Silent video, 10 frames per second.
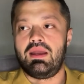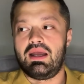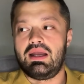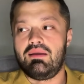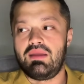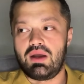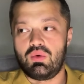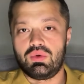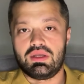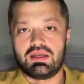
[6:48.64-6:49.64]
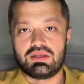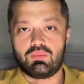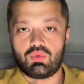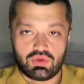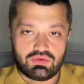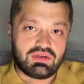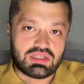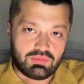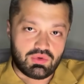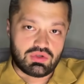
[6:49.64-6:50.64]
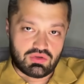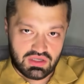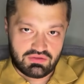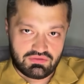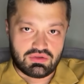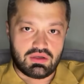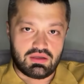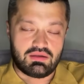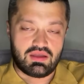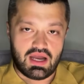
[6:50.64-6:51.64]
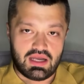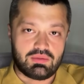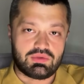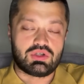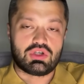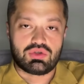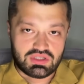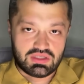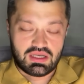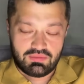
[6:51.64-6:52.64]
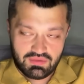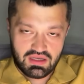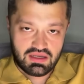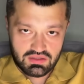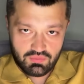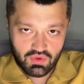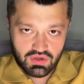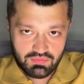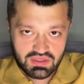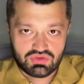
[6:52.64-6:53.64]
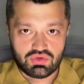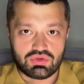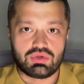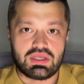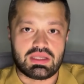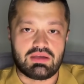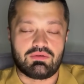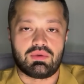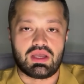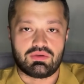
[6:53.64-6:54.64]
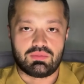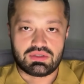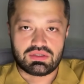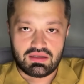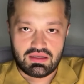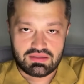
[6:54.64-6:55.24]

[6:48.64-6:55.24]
And accordingly, the more of these points you have, the higher the position you can claim, the more and better drones you can get from the government,